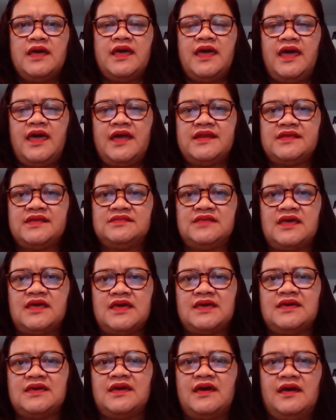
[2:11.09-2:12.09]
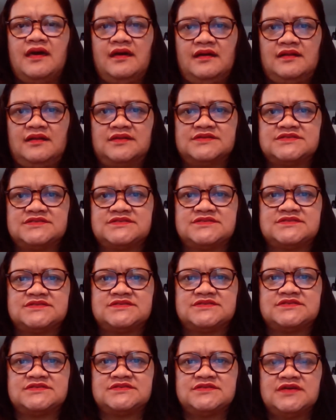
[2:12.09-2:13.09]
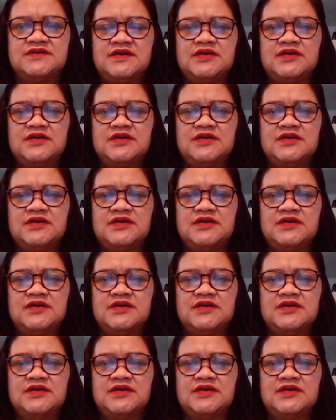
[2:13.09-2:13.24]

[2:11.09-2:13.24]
anything else.